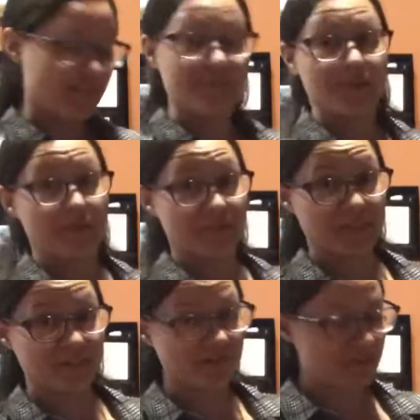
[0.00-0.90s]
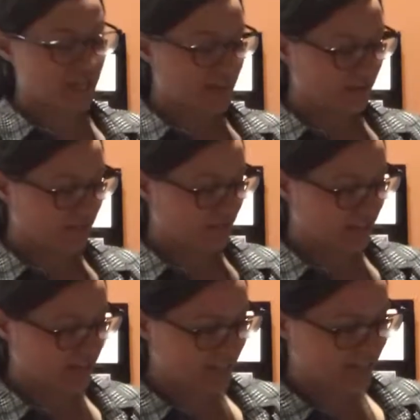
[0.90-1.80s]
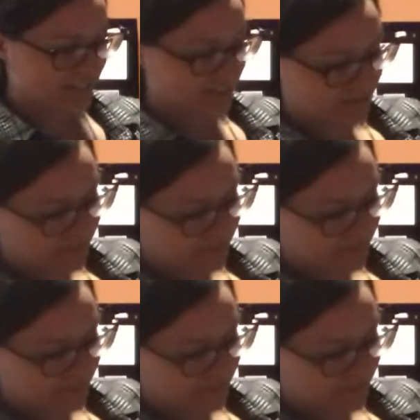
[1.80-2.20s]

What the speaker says: I do date with, like, it's a,